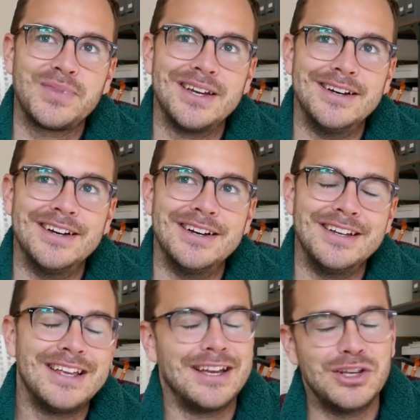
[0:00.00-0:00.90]
uh,
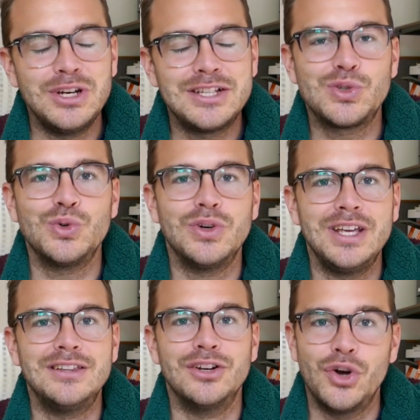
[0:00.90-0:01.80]
yeah you need to
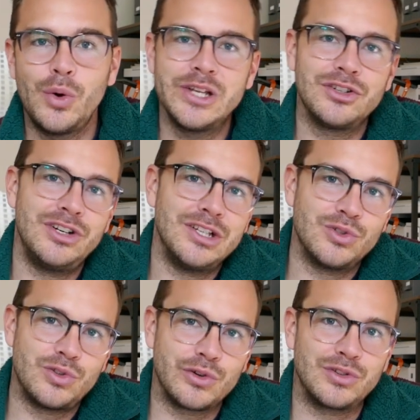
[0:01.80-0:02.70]
either know it or you need to
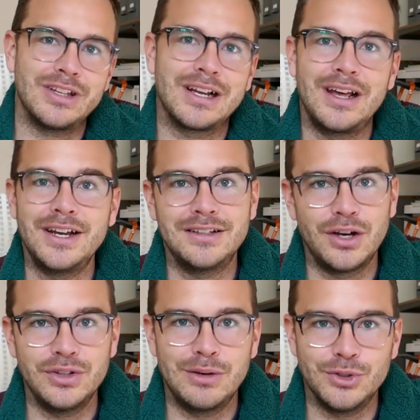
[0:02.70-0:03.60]
talk to the client
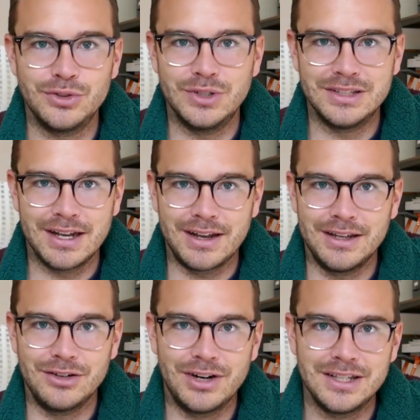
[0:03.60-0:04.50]
how they want to attack
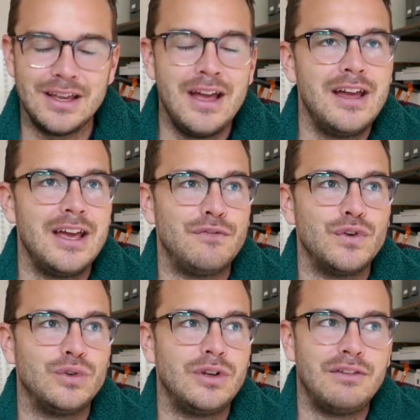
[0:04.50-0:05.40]
it right if
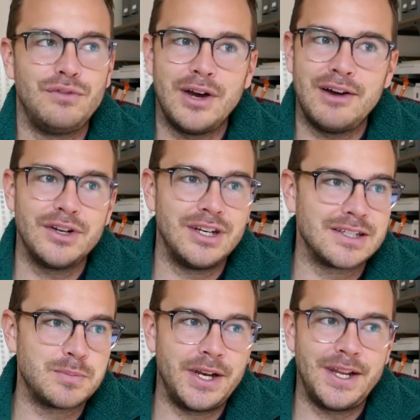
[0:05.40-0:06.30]
you if you have an
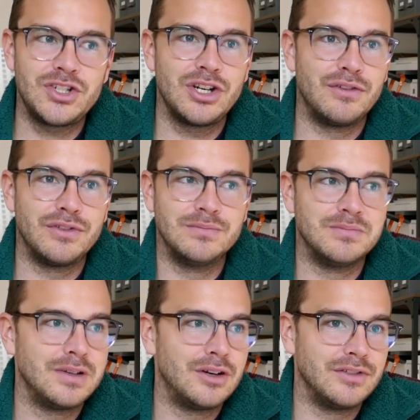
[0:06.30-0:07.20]
explanation of
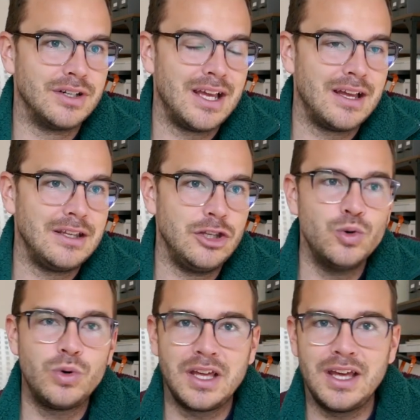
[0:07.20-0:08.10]
an of an
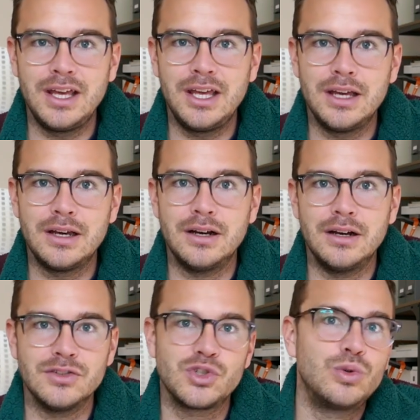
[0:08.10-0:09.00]
uk
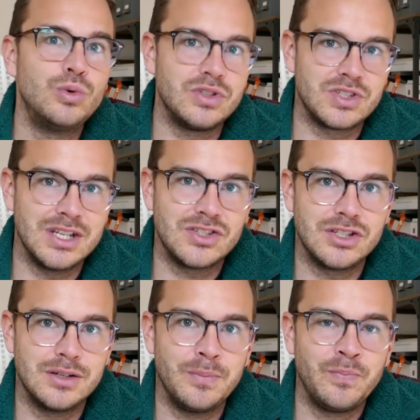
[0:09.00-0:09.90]
uh, school
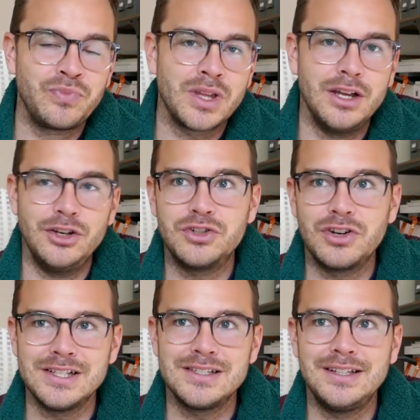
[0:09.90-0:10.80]
system and you're
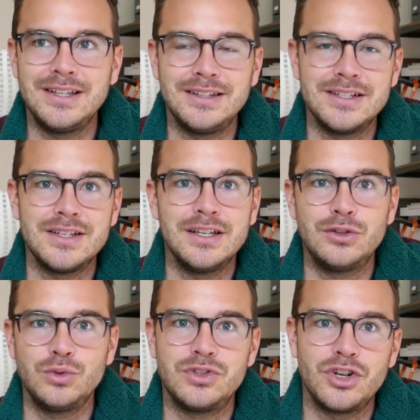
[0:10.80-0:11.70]
translating this
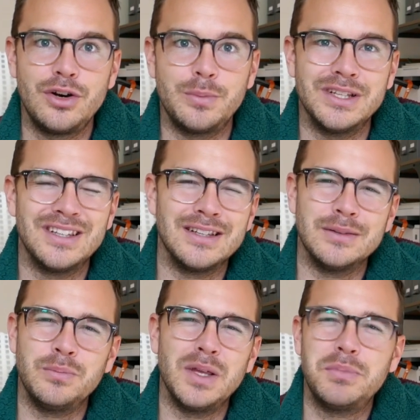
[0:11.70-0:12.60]
into german
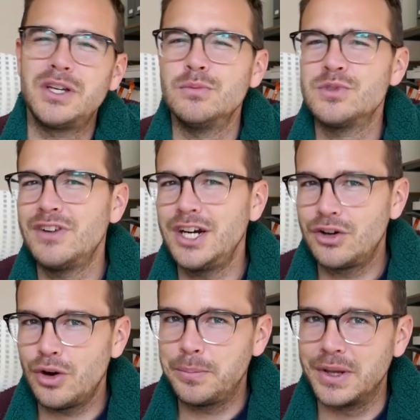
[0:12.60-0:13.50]
then it becomes very
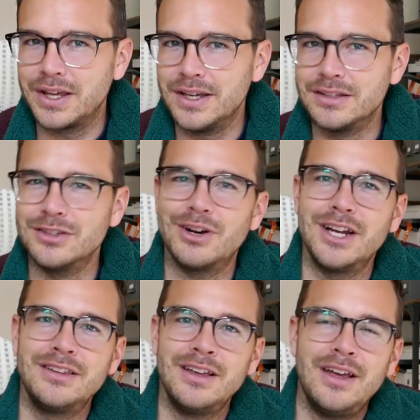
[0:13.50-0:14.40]
complicated
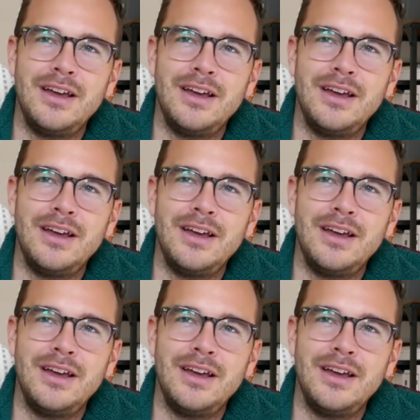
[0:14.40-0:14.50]
right